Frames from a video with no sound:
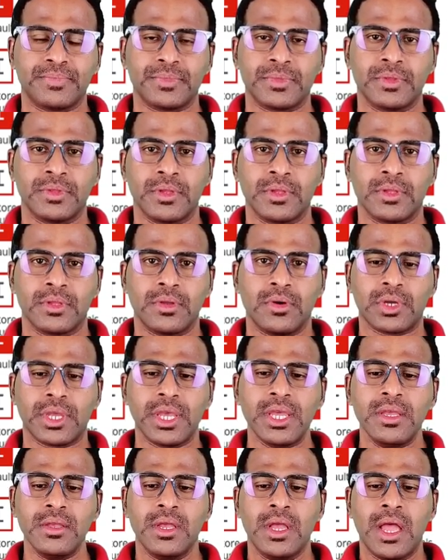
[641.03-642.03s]
okay,
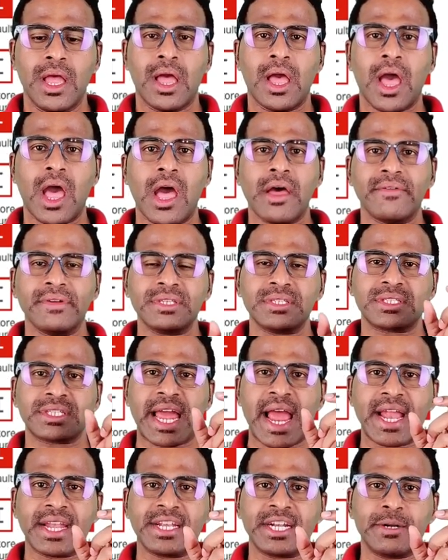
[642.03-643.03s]
I have a
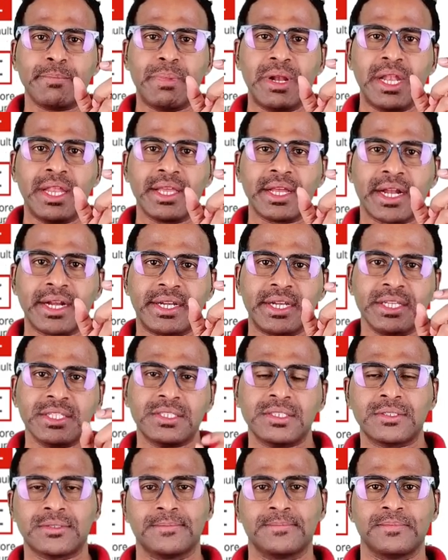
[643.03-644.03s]
standard billing address,
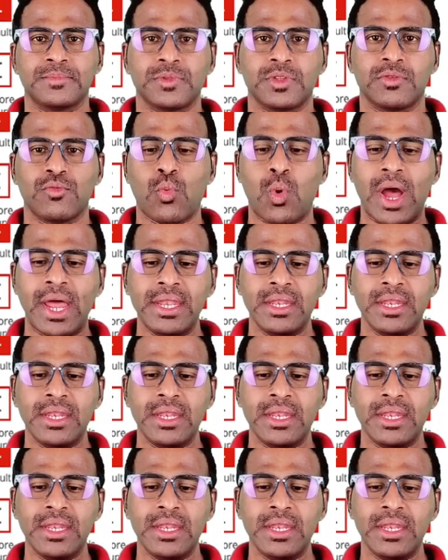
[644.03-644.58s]
one